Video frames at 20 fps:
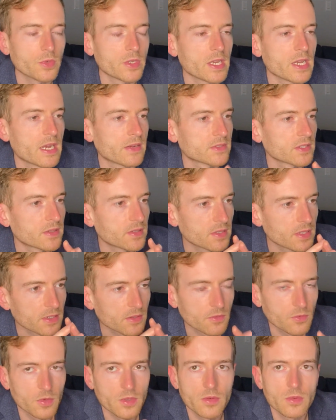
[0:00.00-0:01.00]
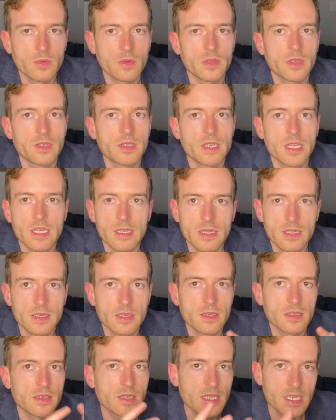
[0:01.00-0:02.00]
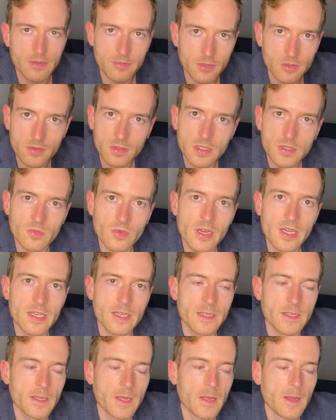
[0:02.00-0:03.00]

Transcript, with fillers: We have to think in a neighborly way.